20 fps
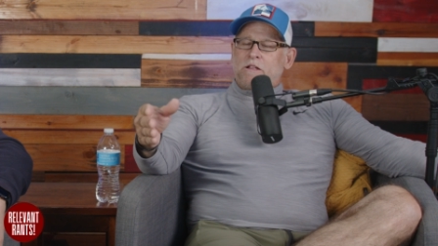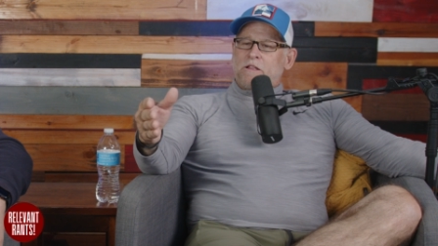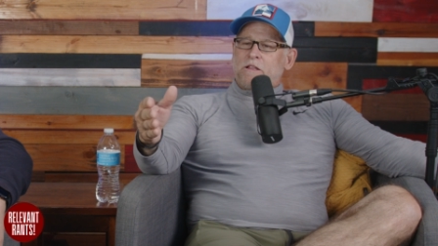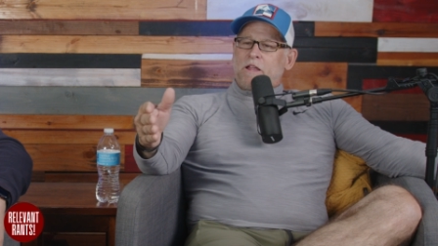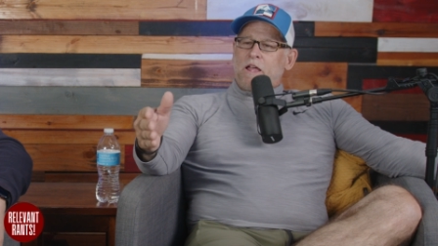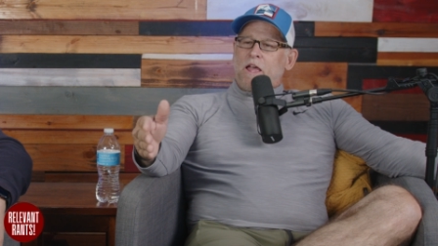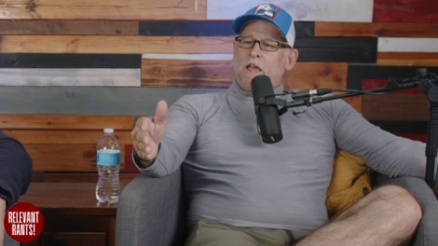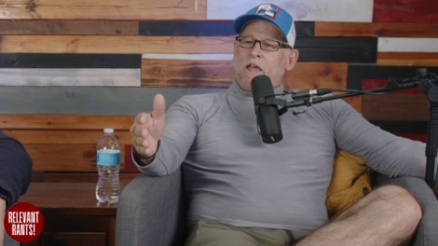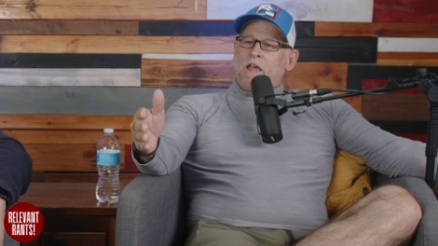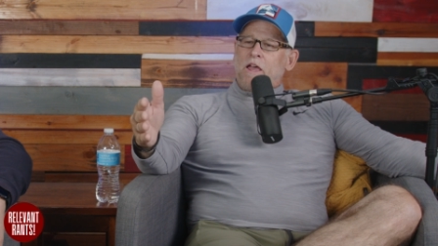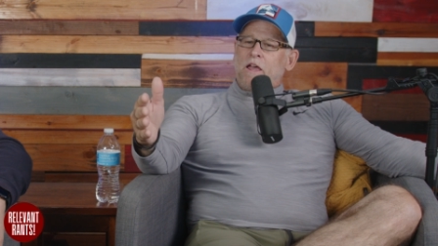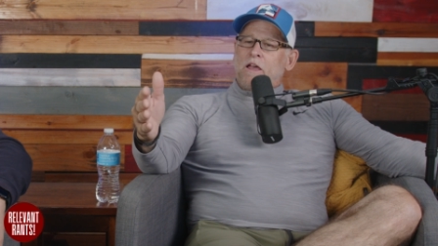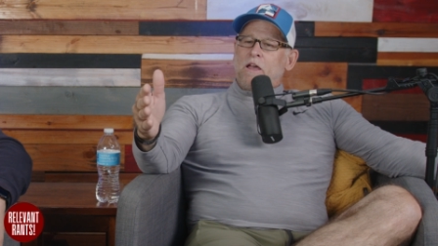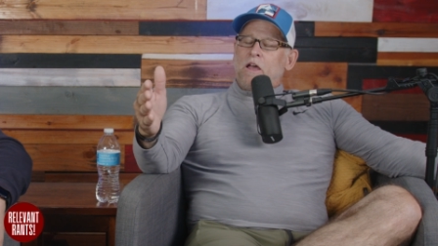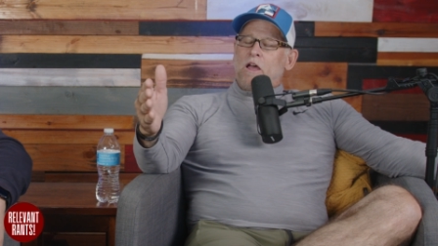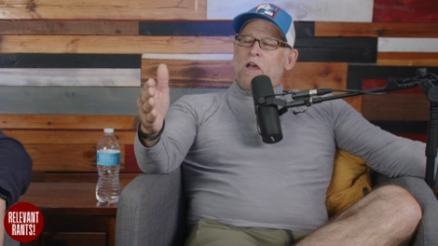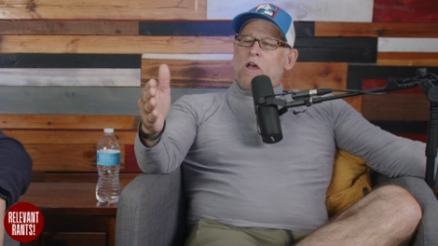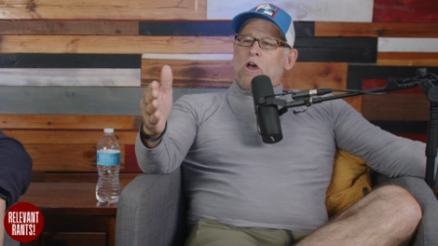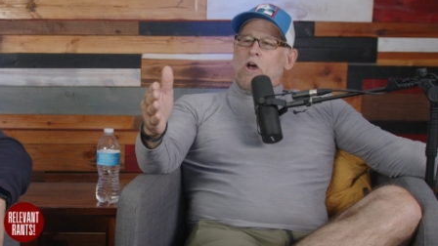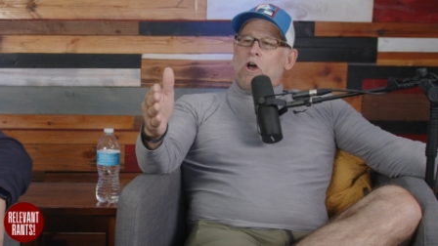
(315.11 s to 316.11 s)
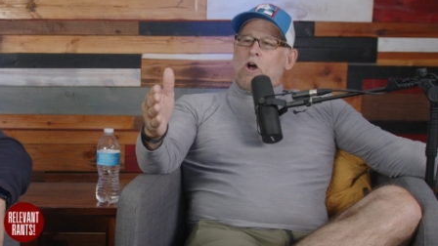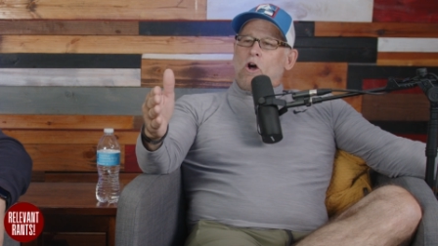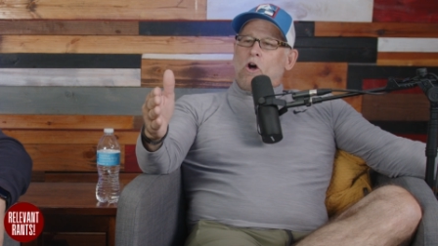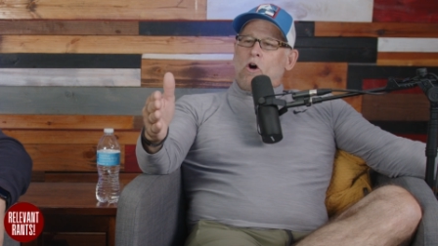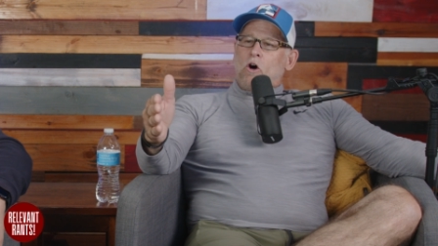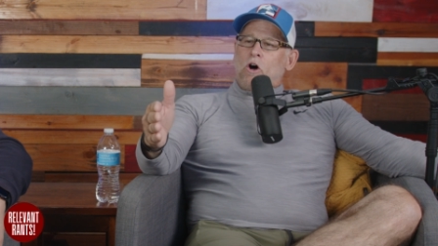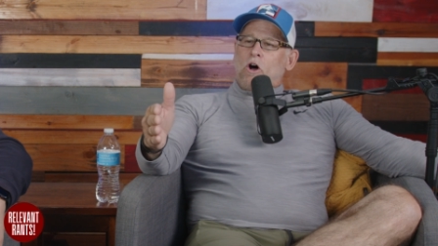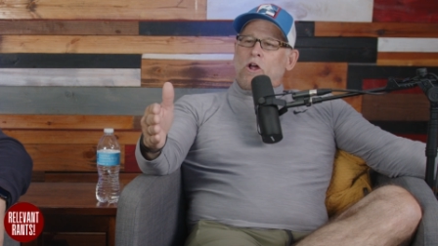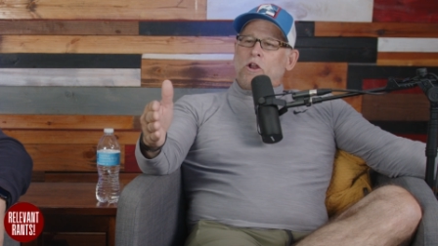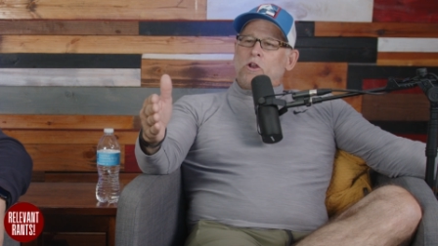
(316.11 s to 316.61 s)
staying
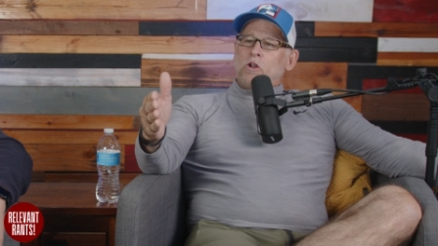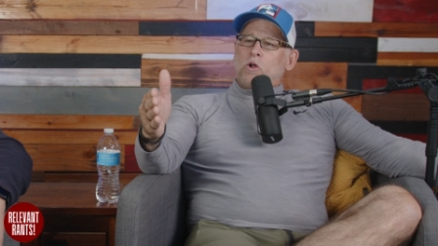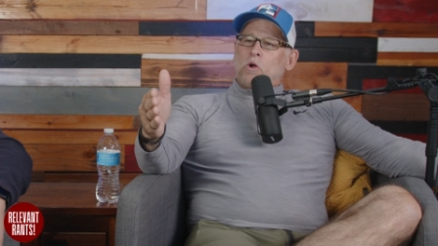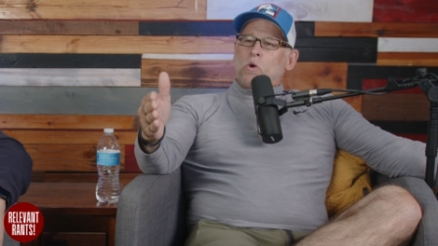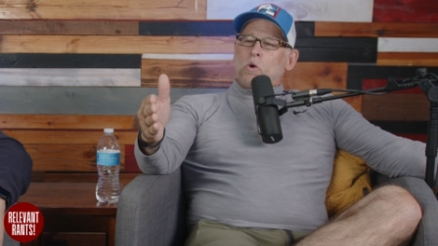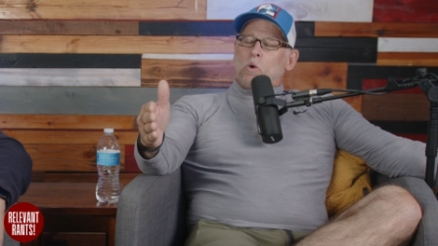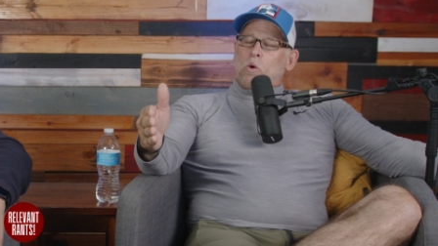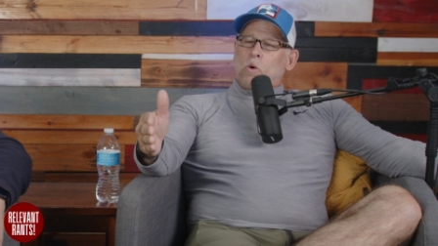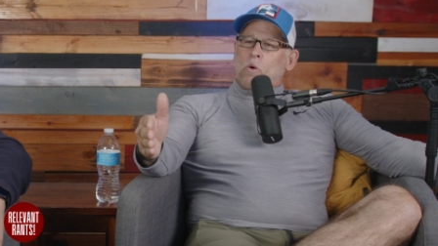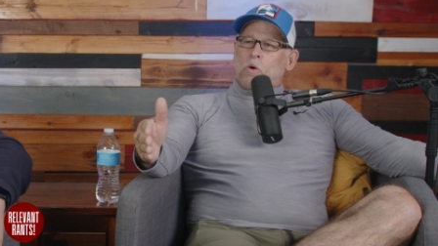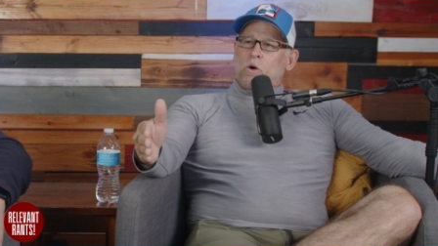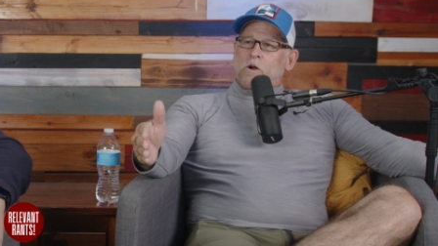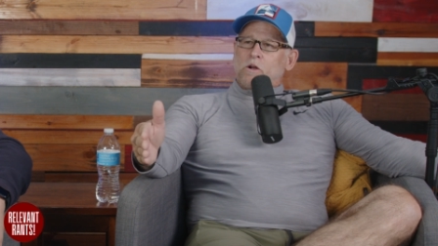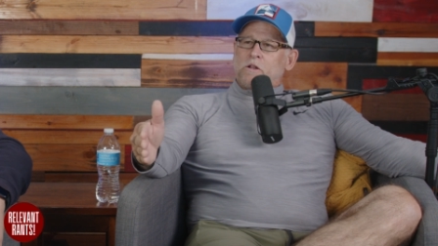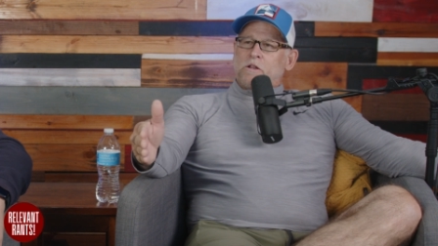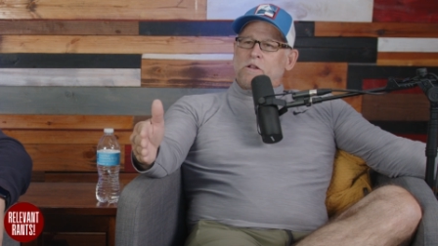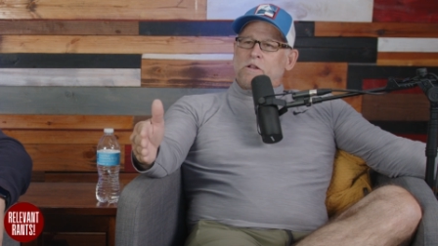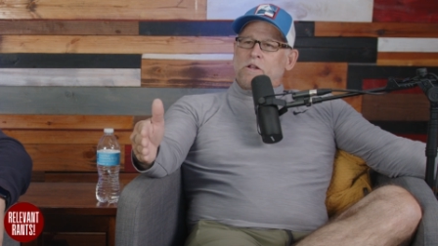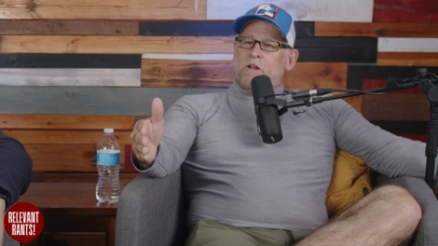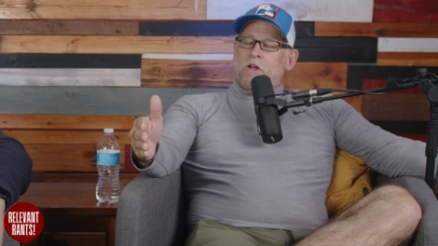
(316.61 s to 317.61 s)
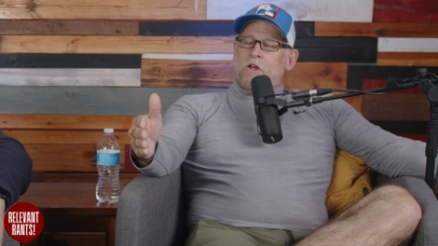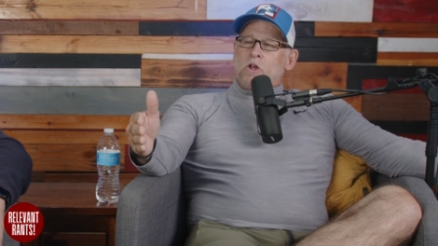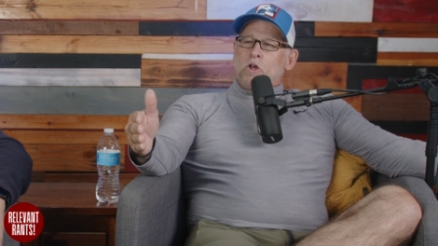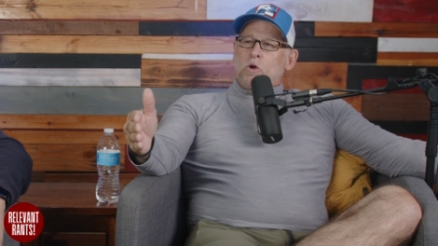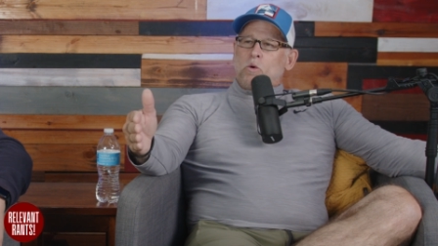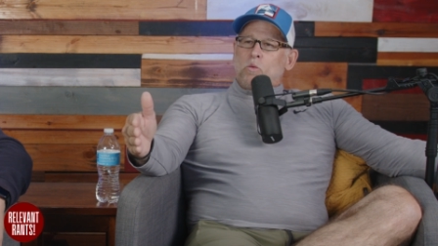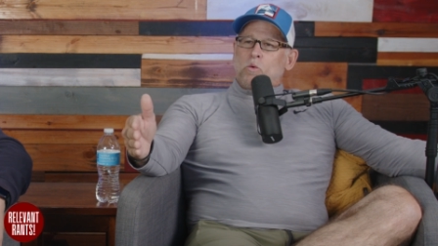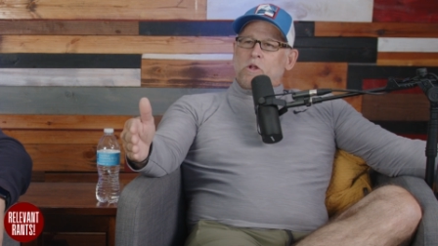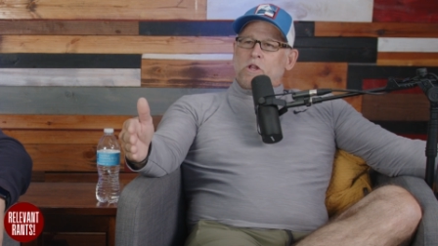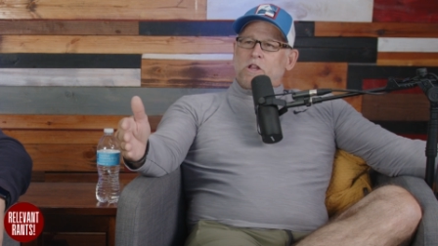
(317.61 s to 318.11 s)
on course
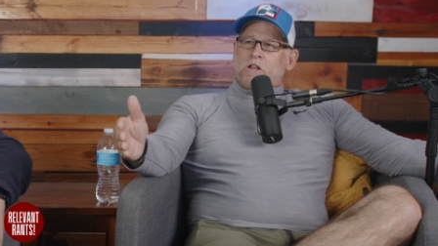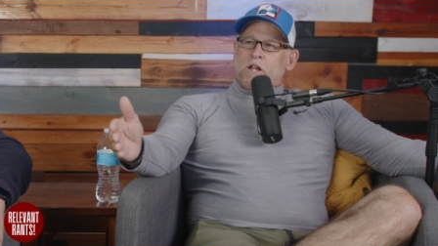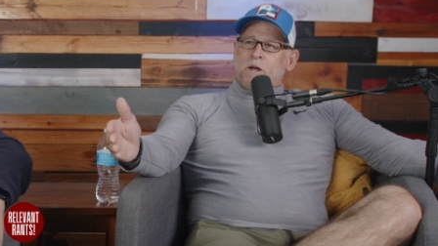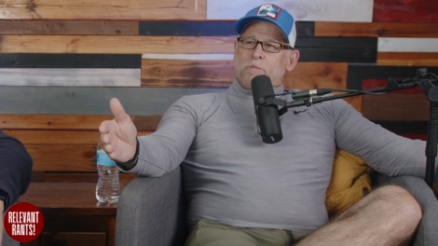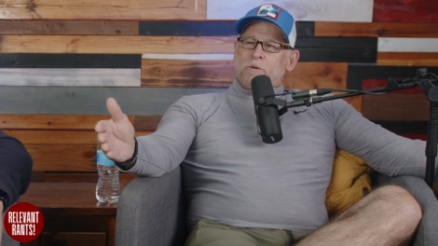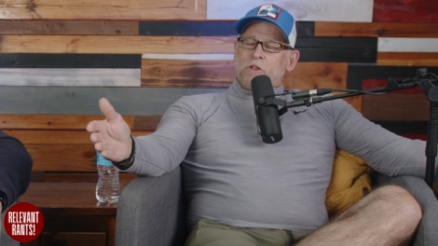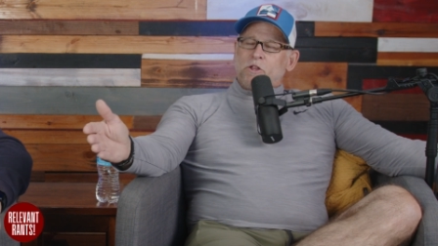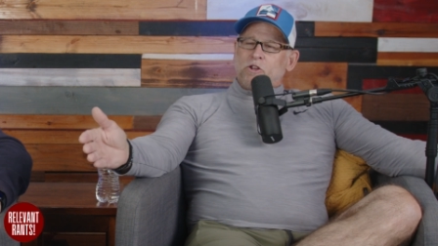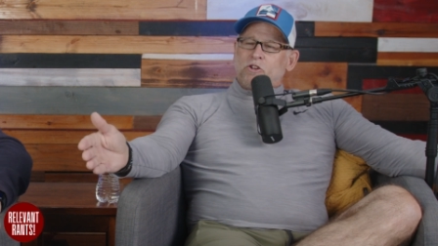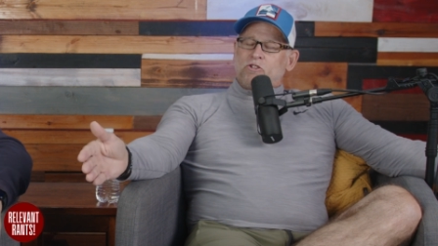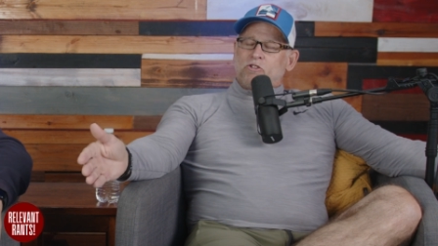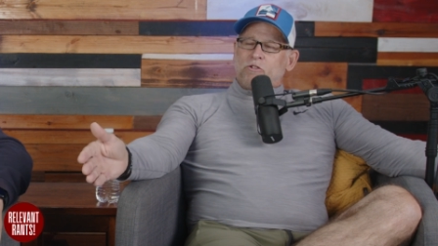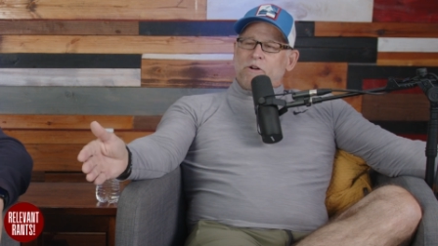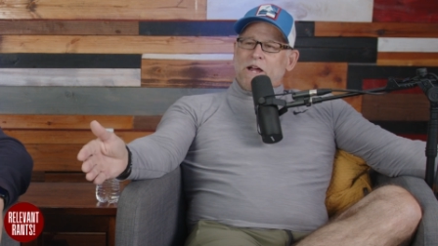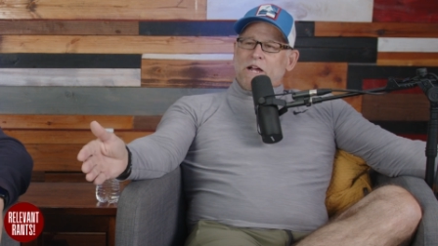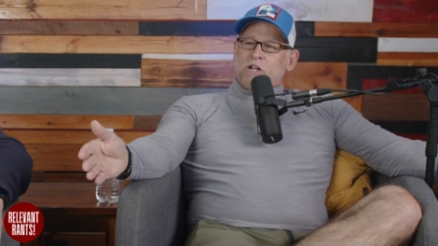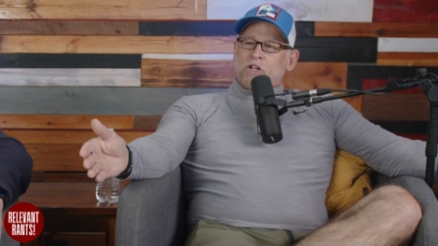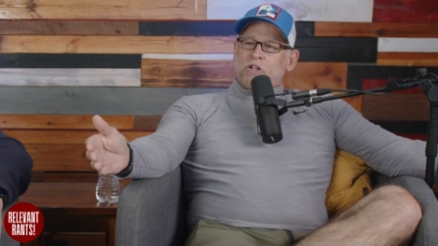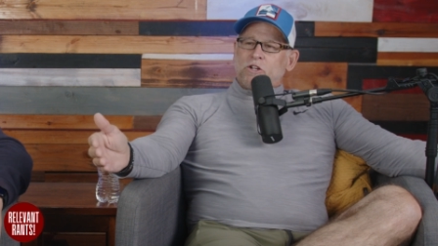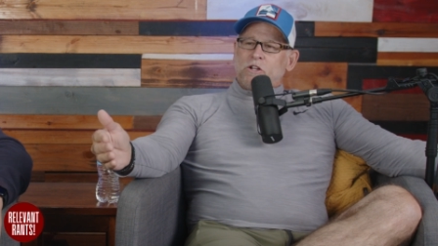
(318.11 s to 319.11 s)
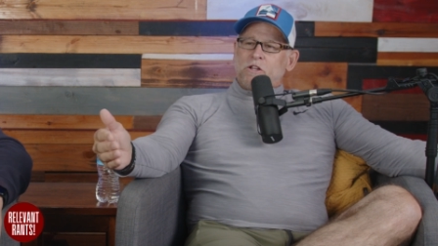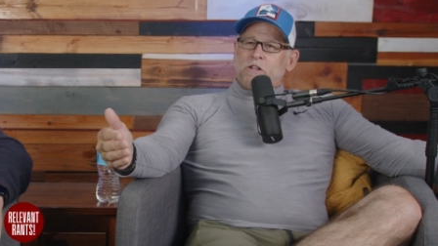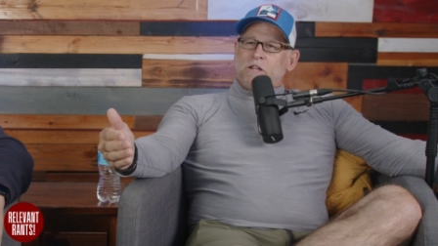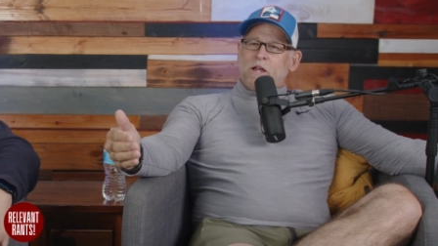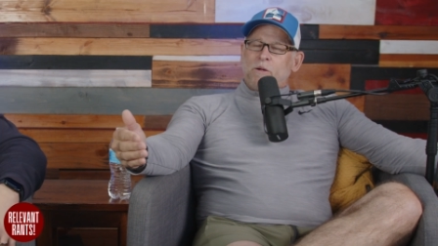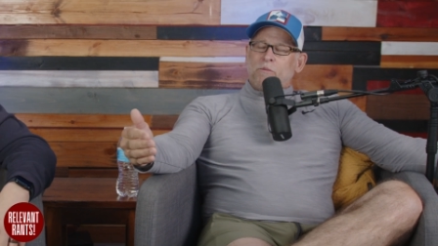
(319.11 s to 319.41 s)
with some of the directions